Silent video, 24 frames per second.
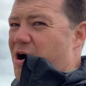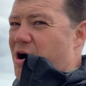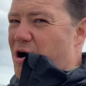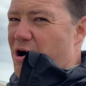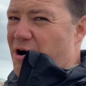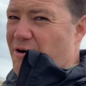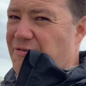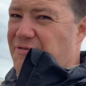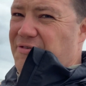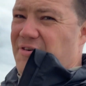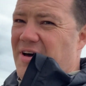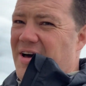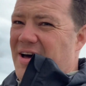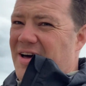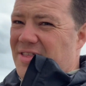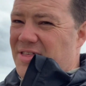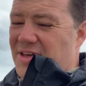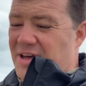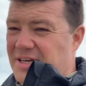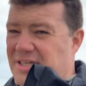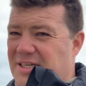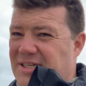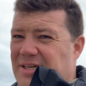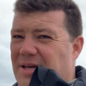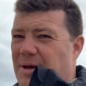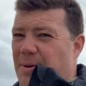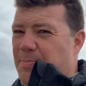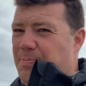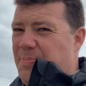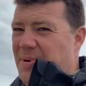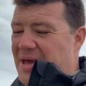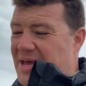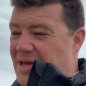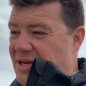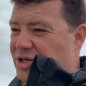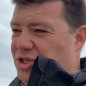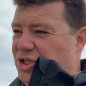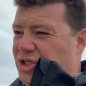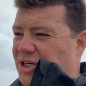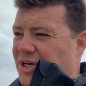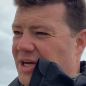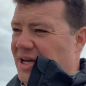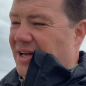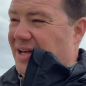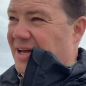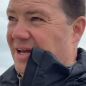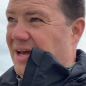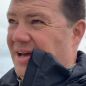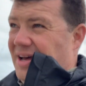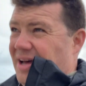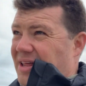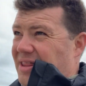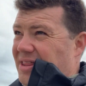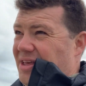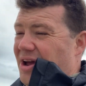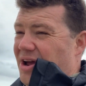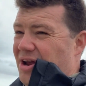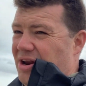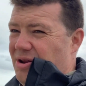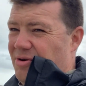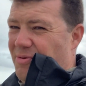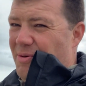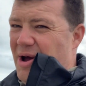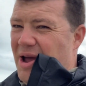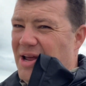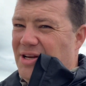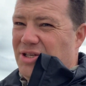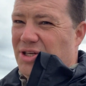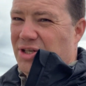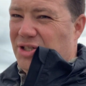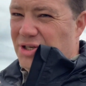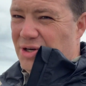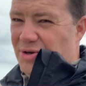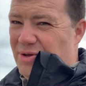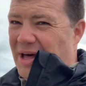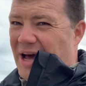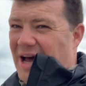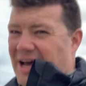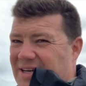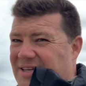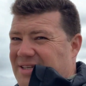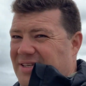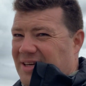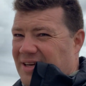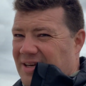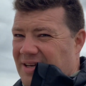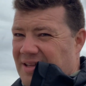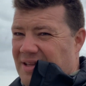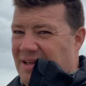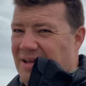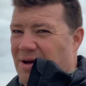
off this beach, and the only way to do that